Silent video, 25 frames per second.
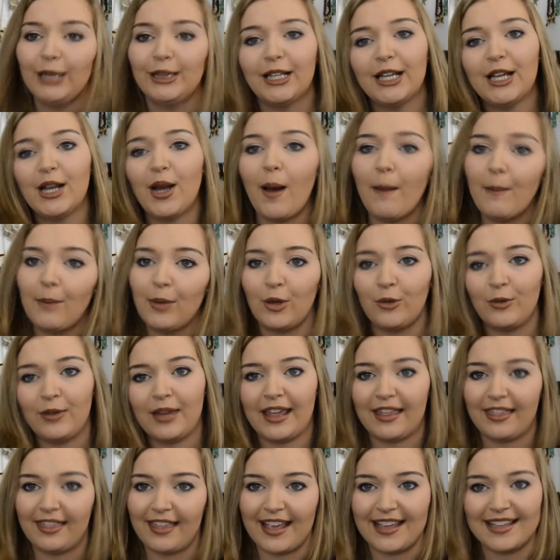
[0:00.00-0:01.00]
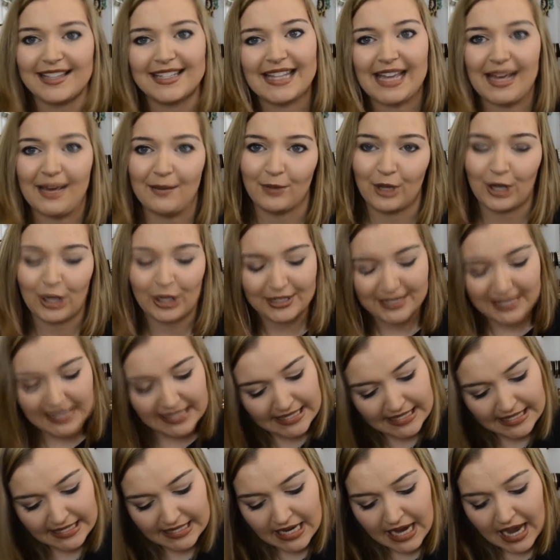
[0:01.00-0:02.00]
Little beauty things Sam learns.
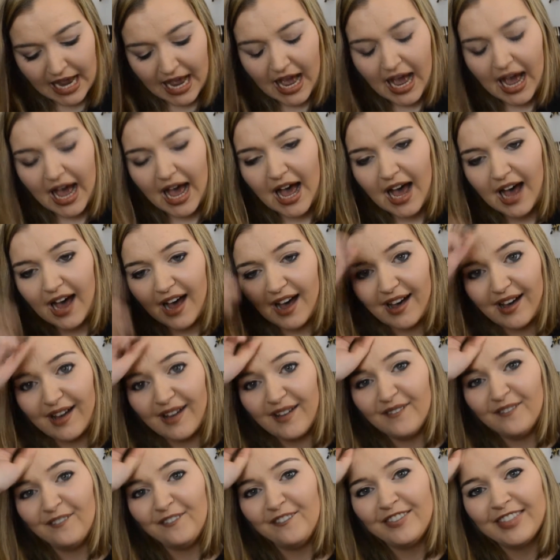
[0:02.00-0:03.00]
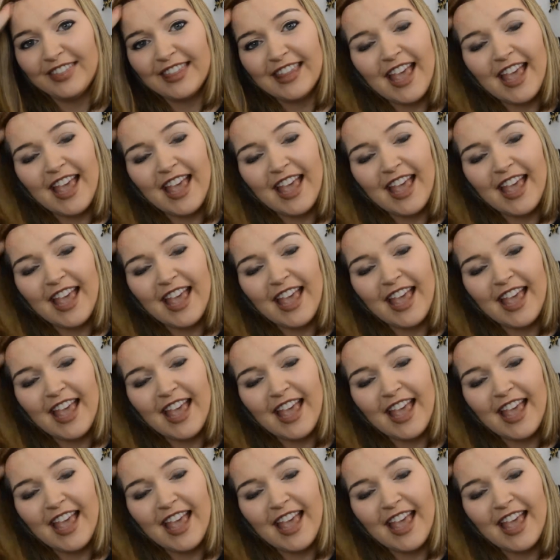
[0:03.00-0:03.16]
And